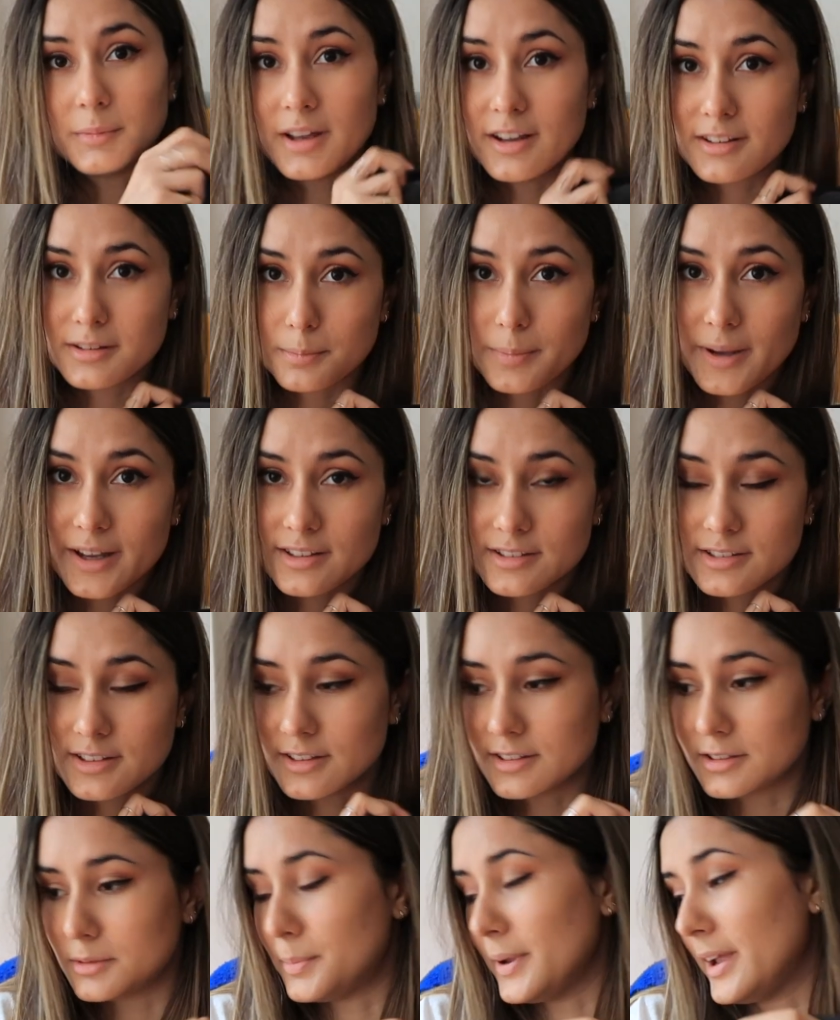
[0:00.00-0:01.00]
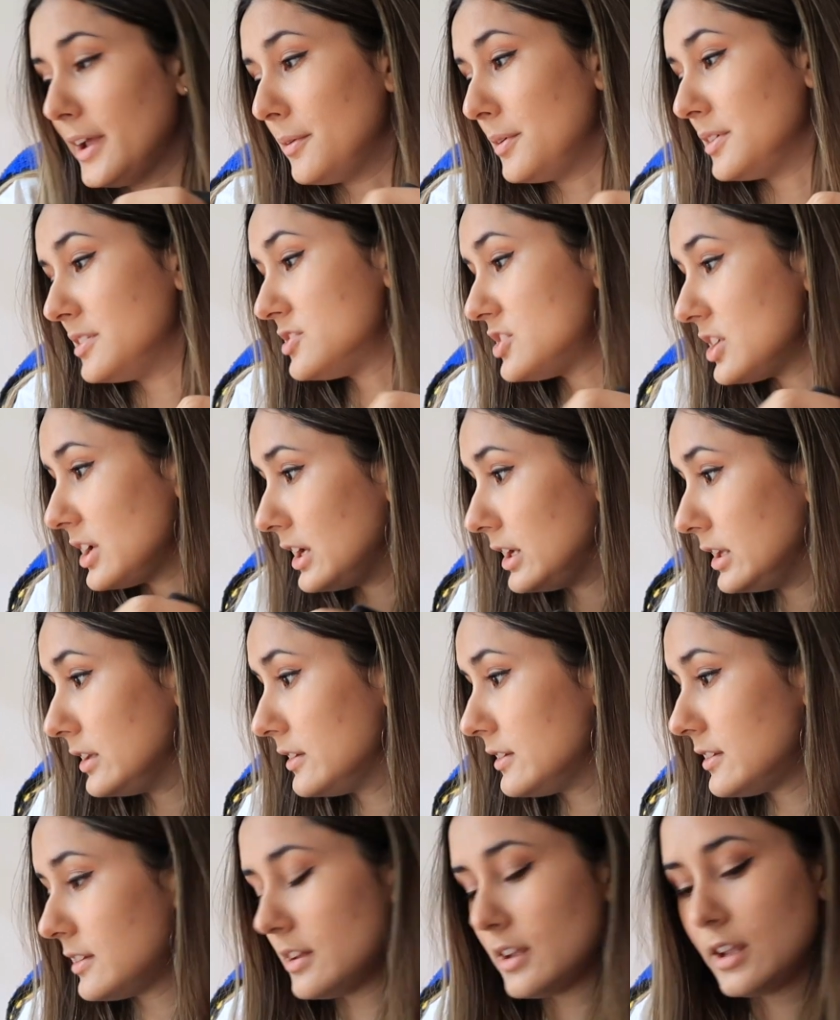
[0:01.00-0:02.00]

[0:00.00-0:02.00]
nice basics to pair with jeans,